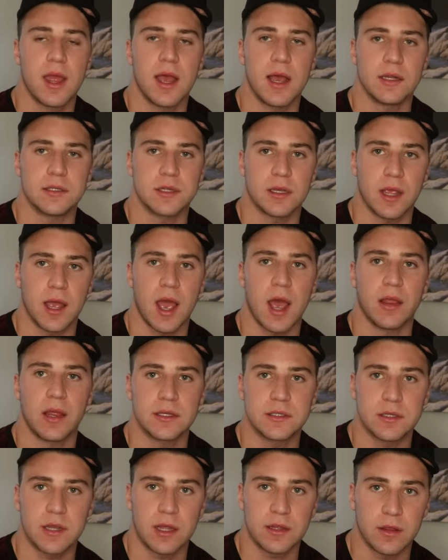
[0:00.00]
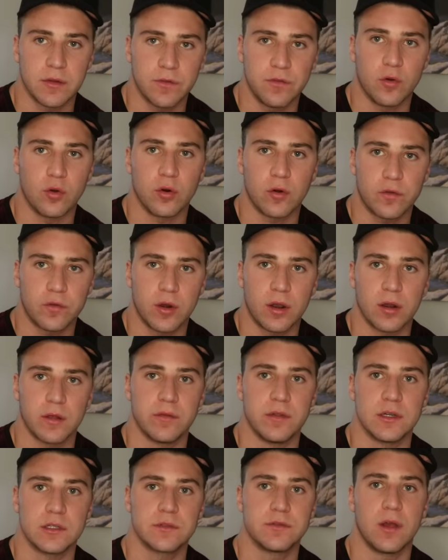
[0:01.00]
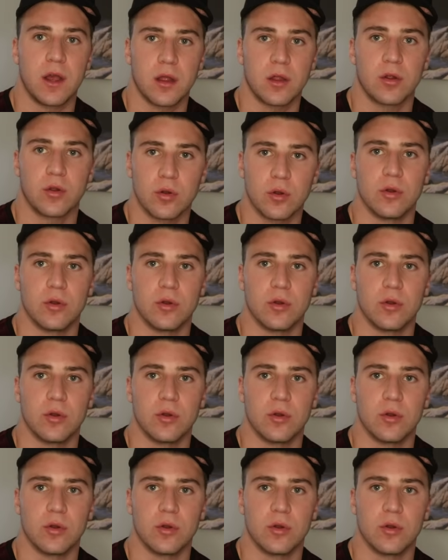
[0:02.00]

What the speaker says: as a guy that's at the forefront of this fucking